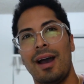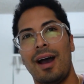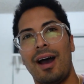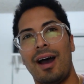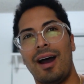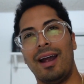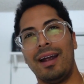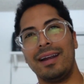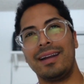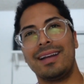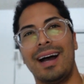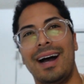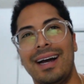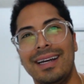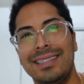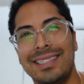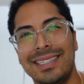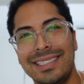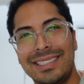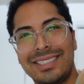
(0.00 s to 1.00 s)
Alright
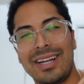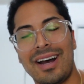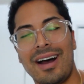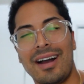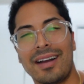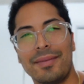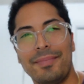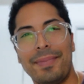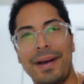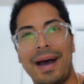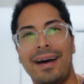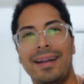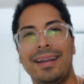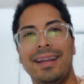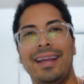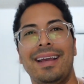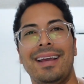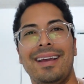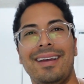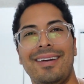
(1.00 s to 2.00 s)
guys, let's talk about
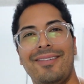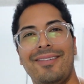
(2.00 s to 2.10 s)
it.